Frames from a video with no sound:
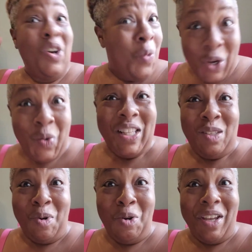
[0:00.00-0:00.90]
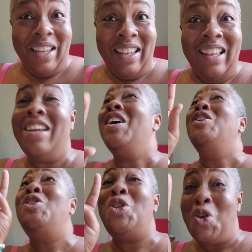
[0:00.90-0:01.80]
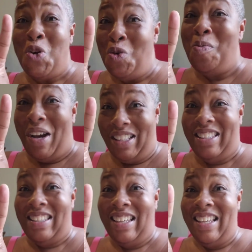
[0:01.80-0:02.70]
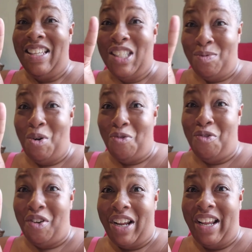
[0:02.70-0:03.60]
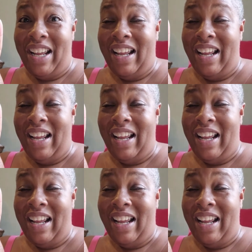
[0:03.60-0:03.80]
We quit smoking. Two months smoke free.